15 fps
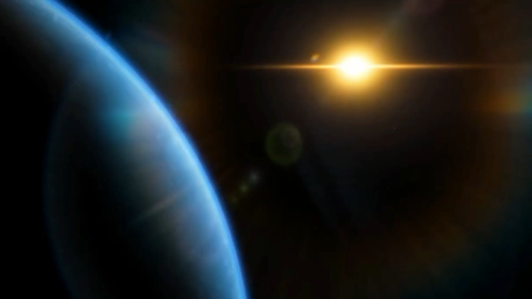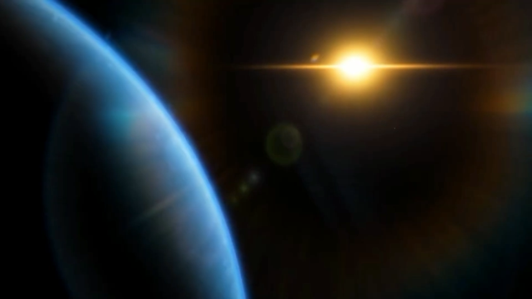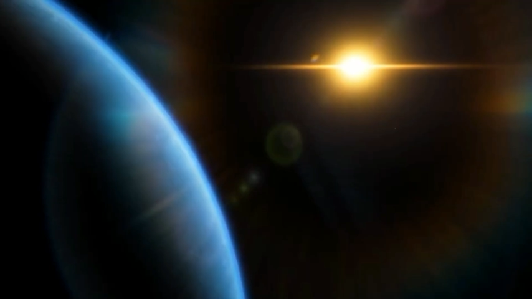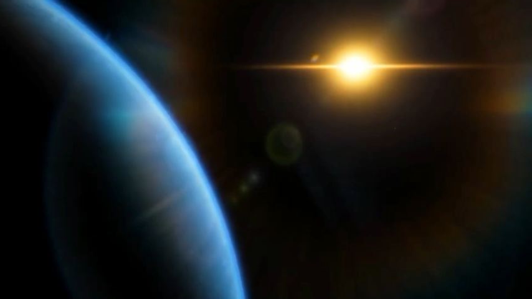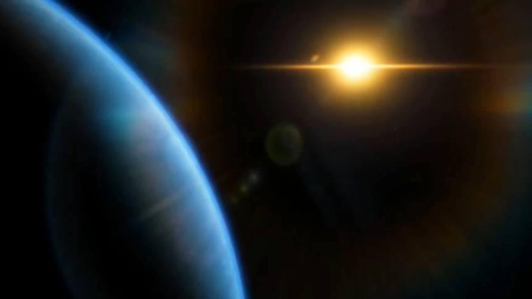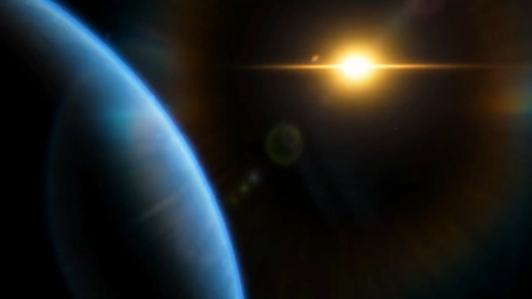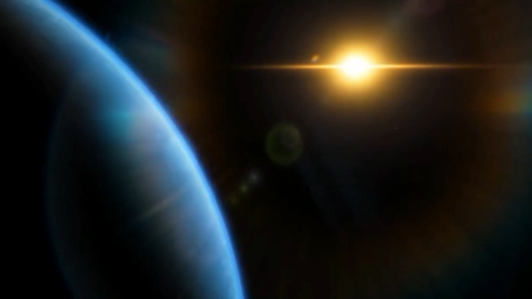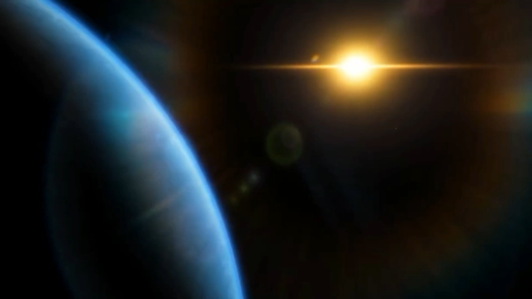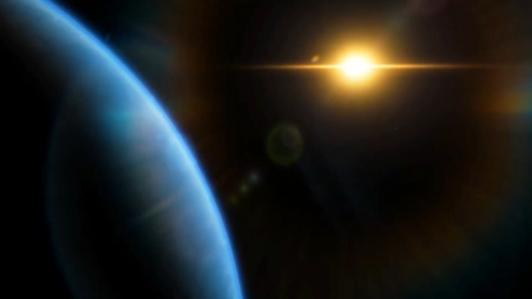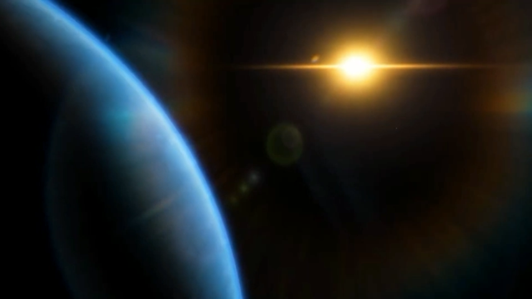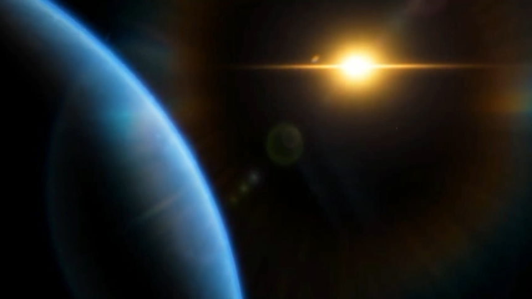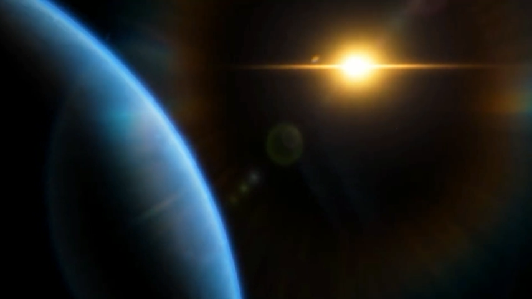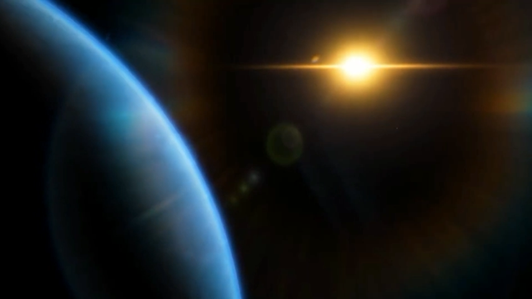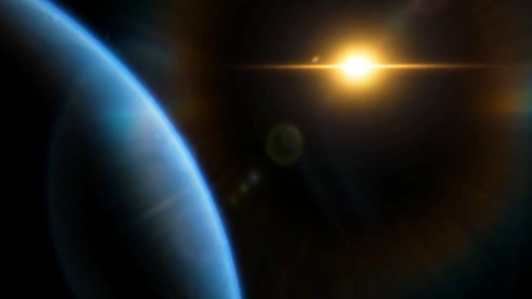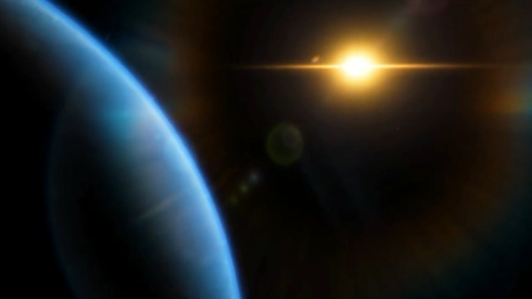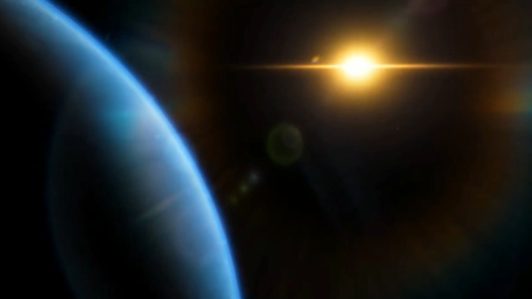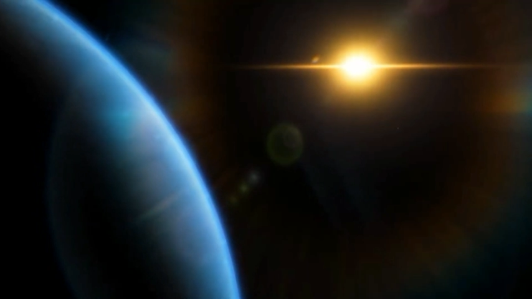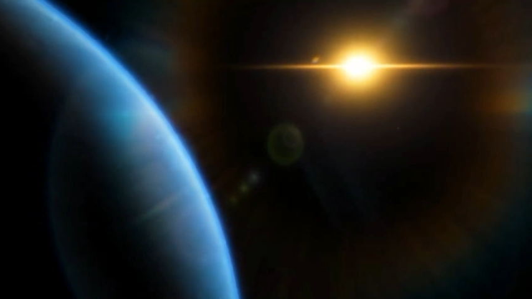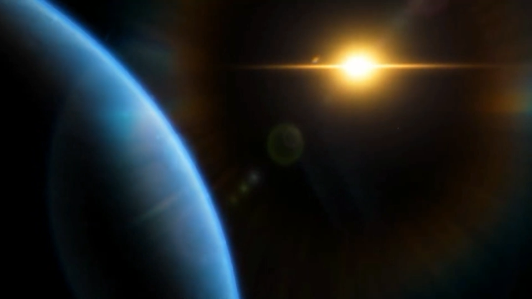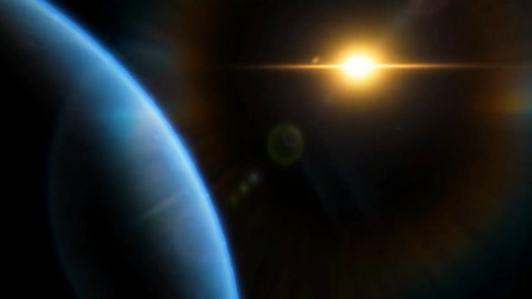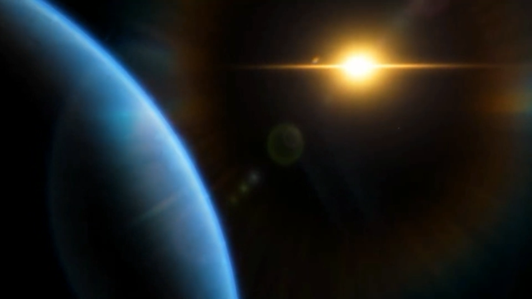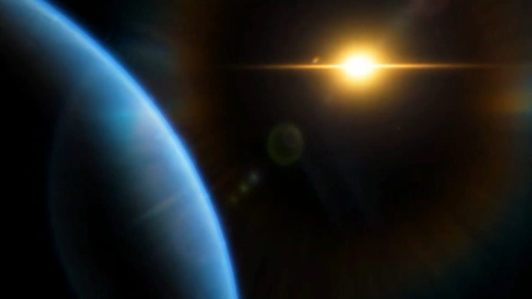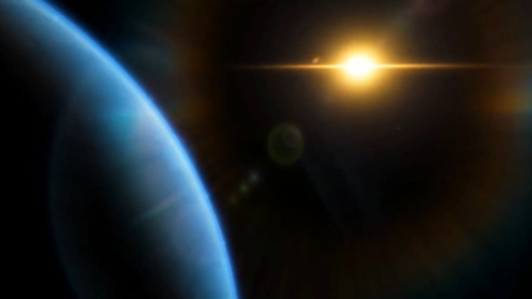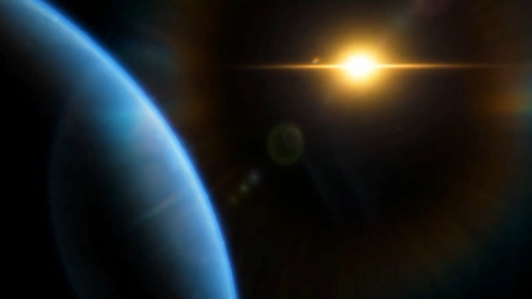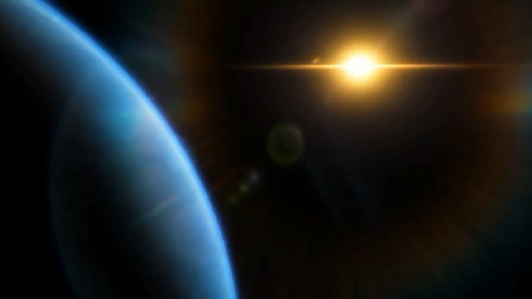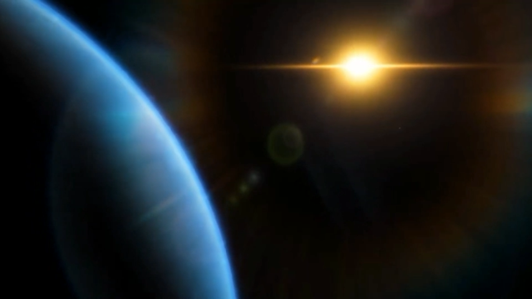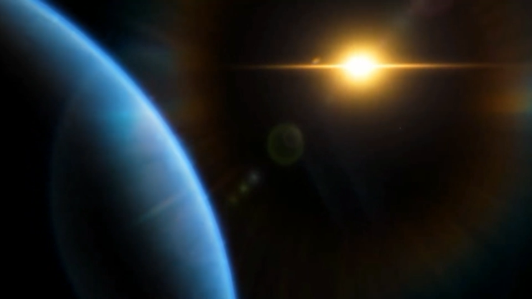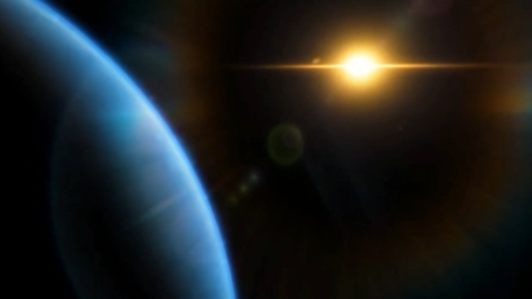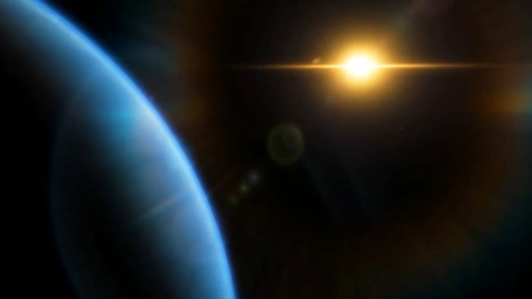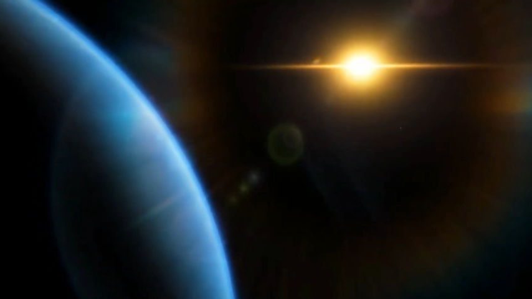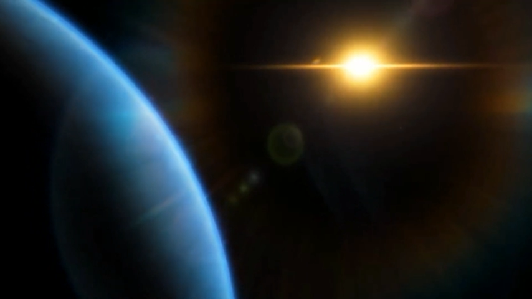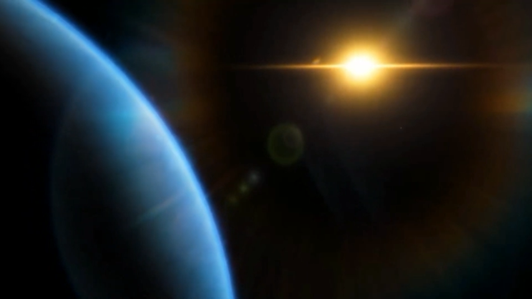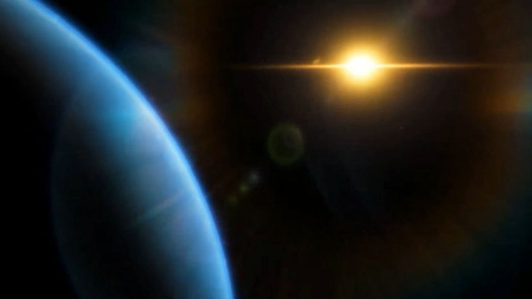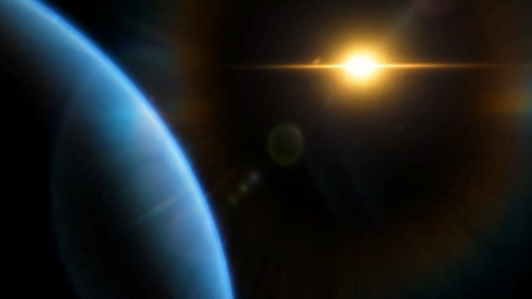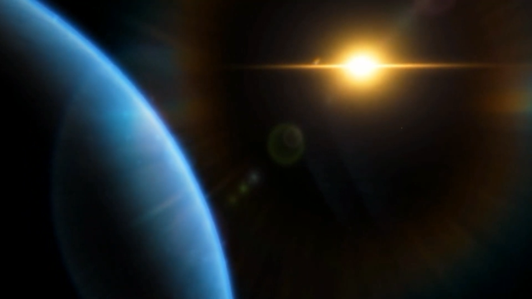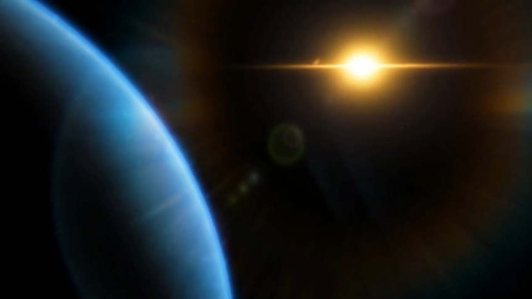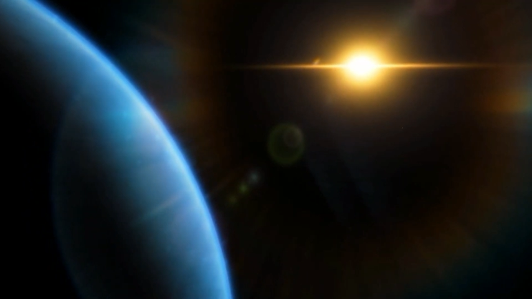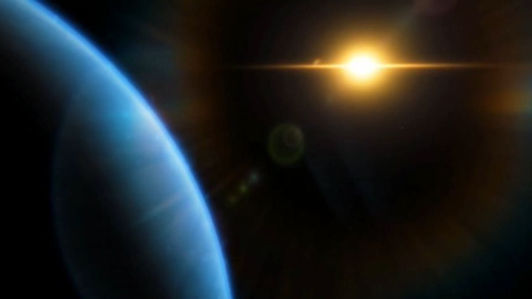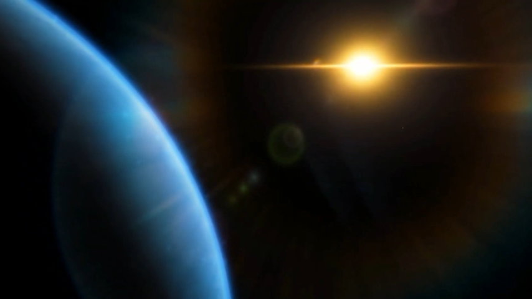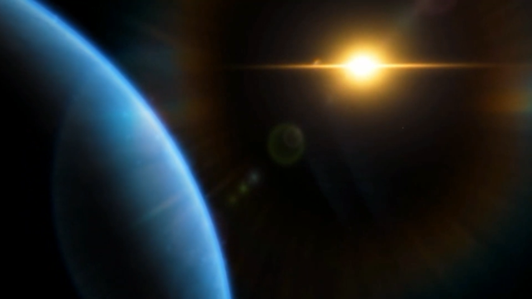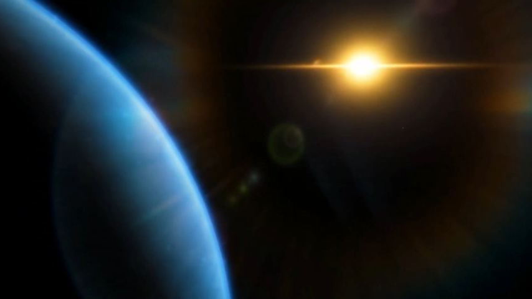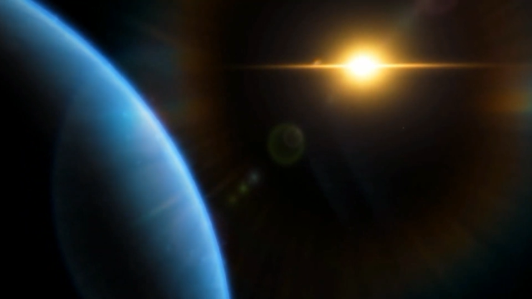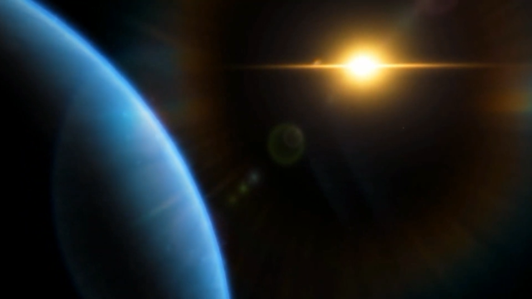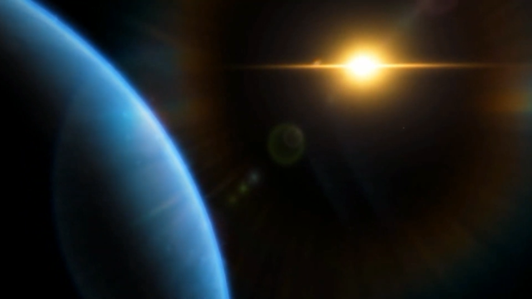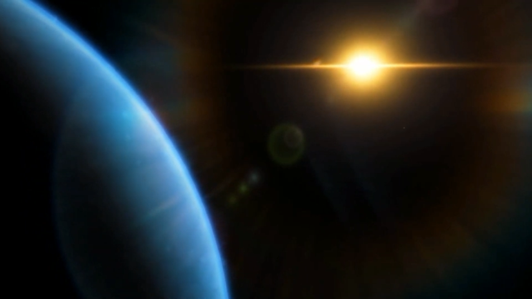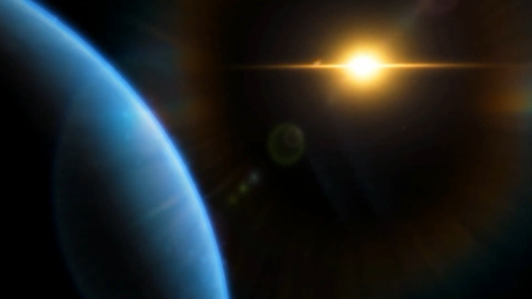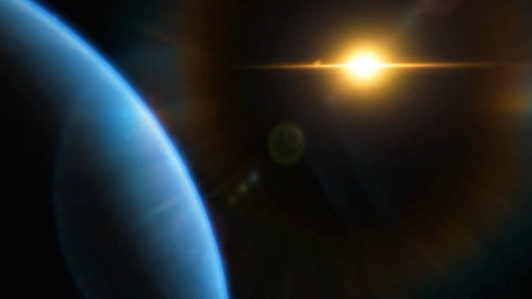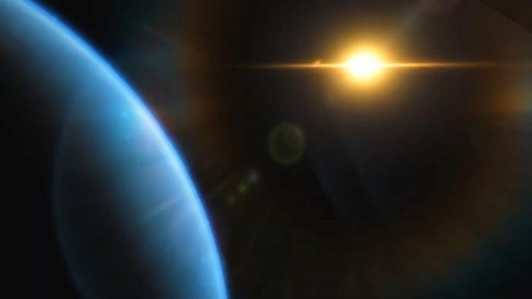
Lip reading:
No face is visible, so there are no lips to read.